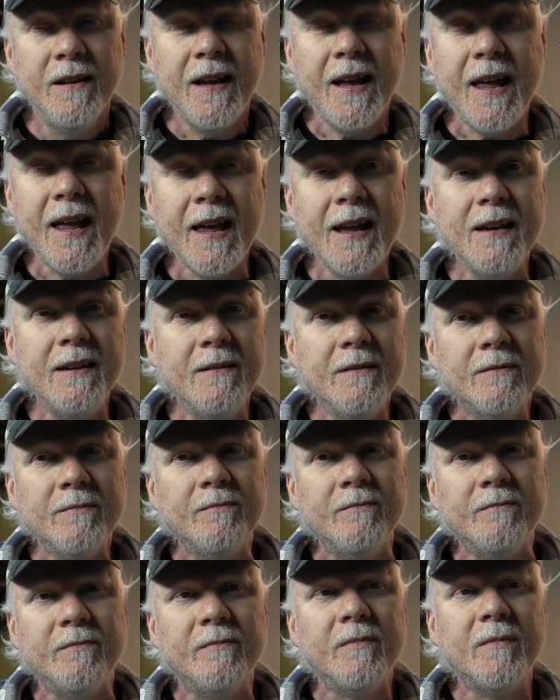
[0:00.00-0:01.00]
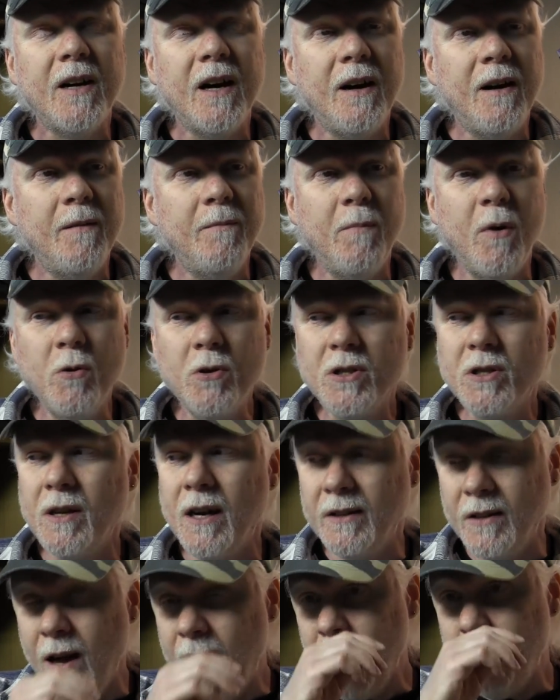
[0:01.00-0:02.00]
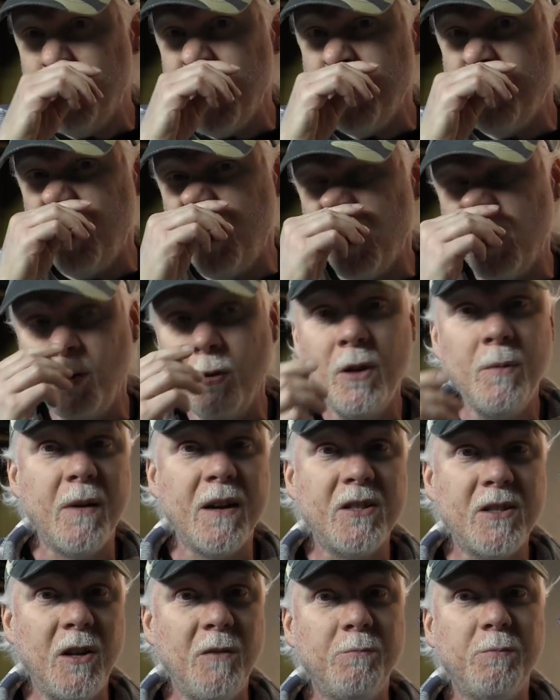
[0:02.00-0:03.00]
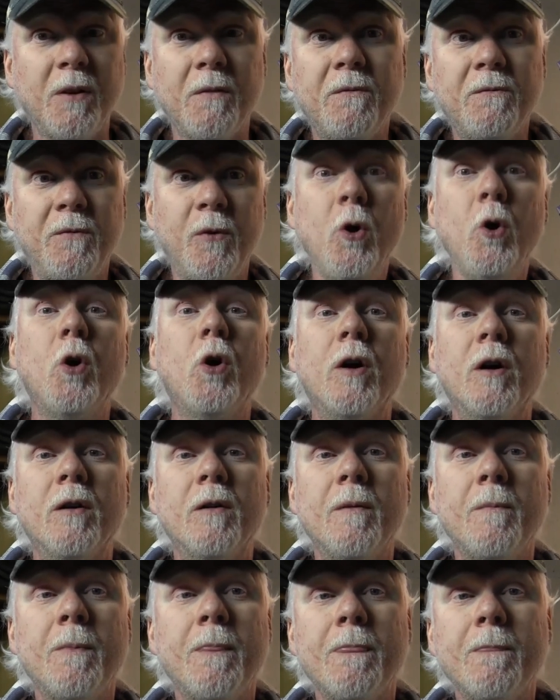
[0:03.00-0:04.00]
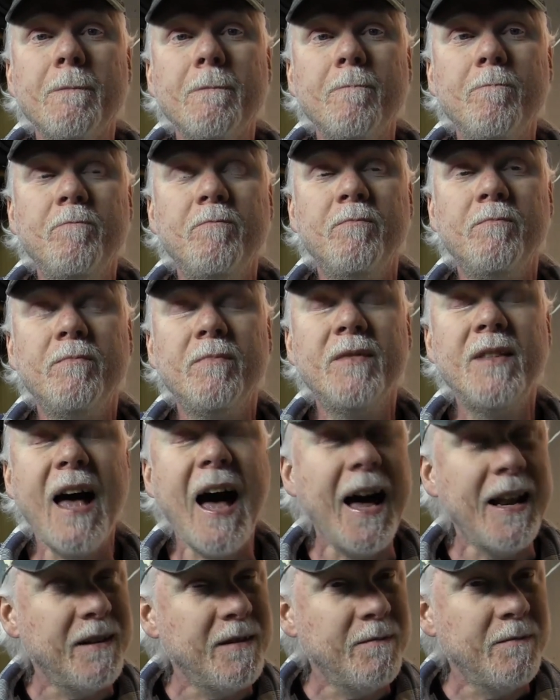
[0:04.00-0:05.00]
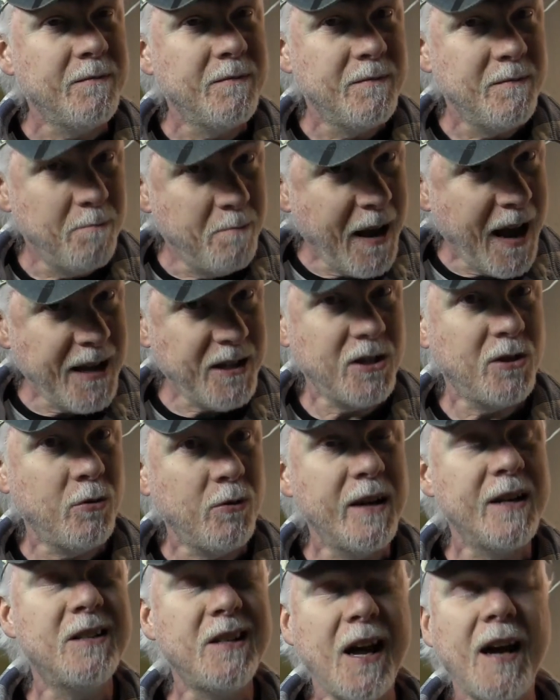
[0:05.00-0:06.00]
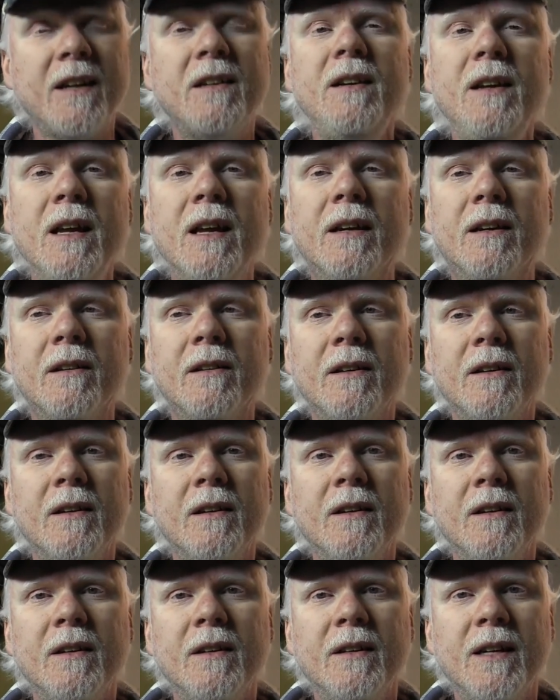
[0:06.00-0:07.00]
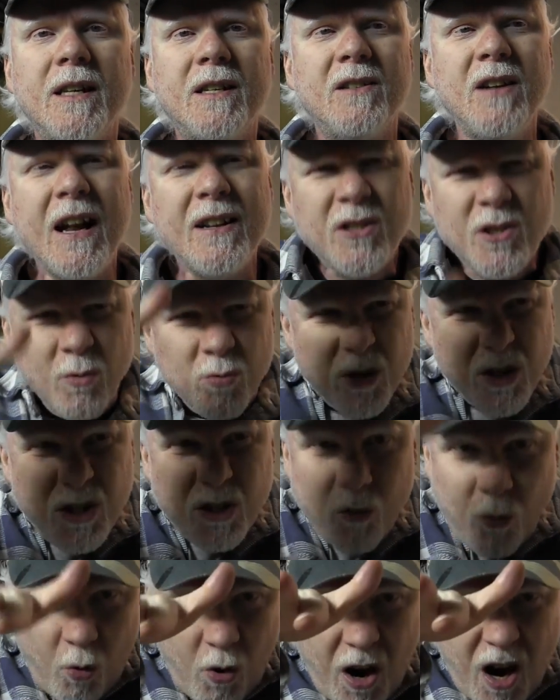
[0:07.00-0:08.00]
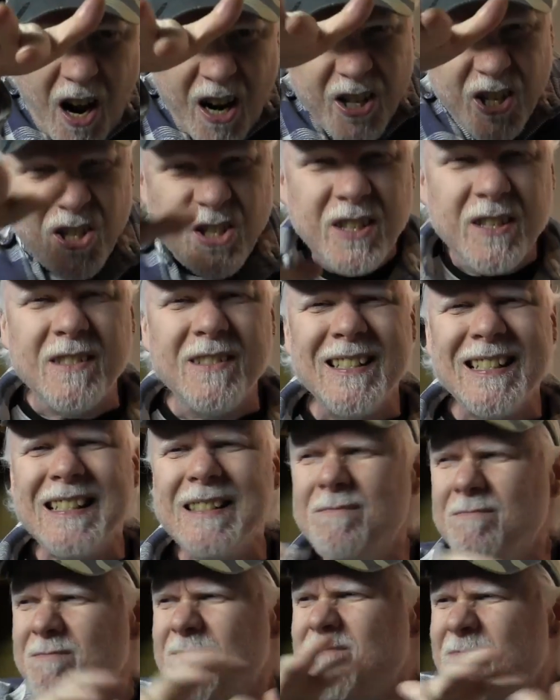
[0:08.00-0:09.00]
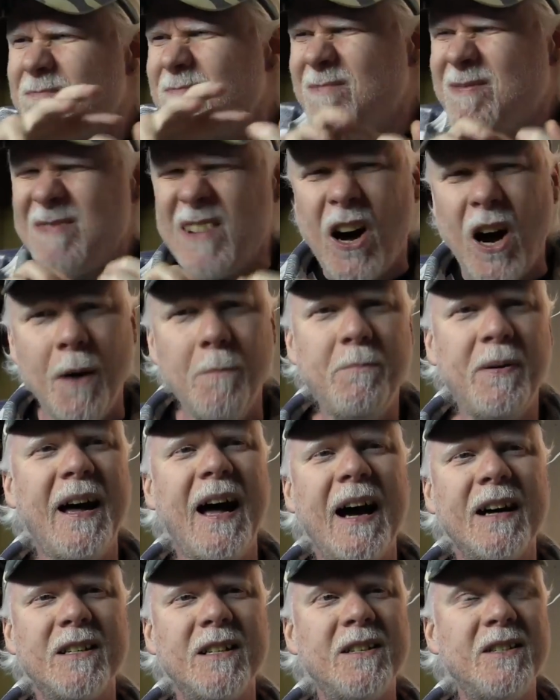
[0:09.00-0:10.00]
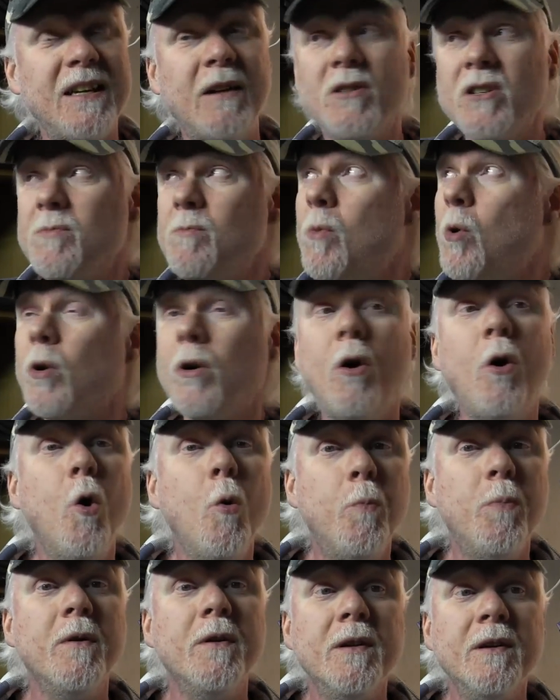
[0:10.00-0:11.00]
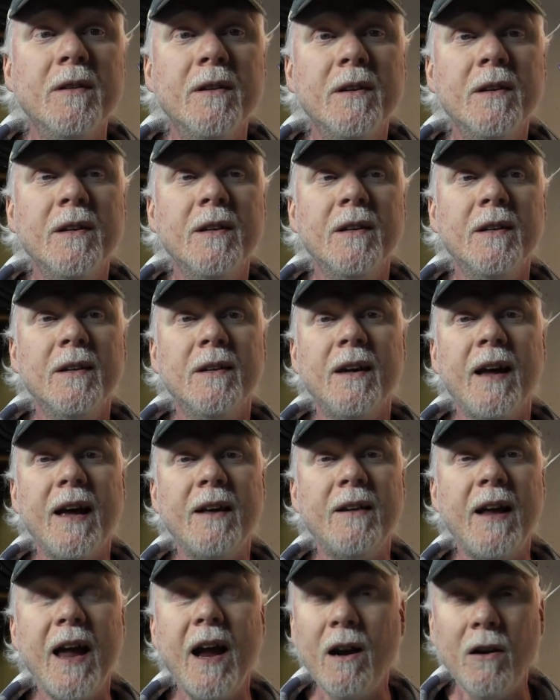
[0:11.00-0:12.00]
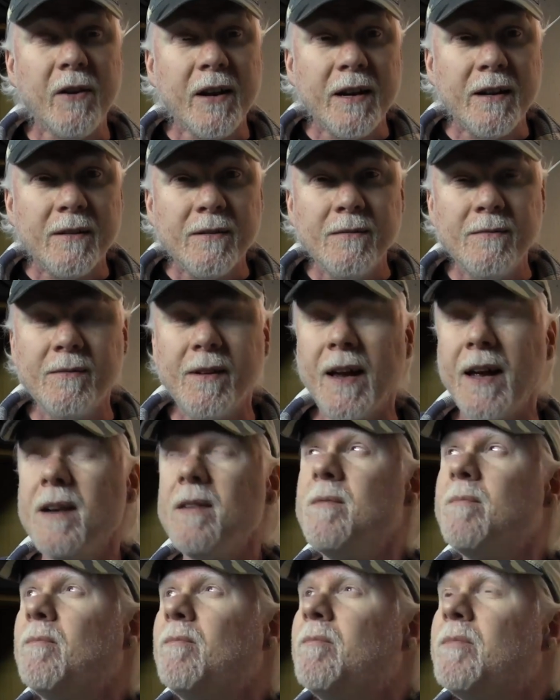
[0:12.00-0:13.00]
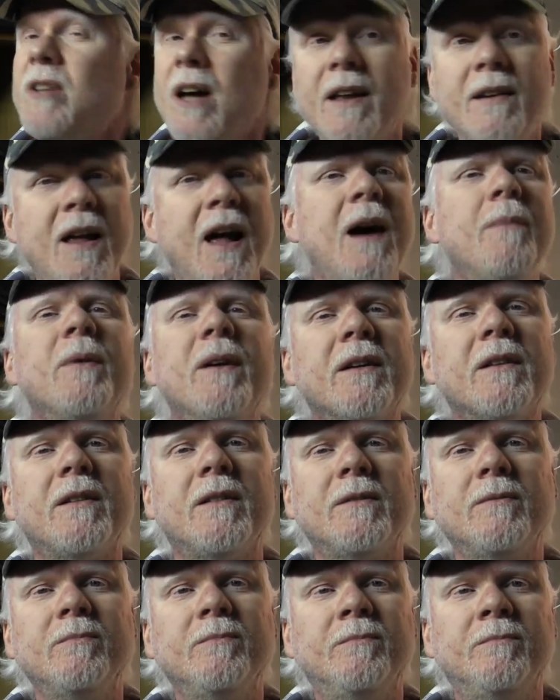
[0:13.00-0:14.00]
And most, a lot of people, including myself, prefer that mastering technique. It's not so squashed and, and compact. It sounds more open and airy and dynamic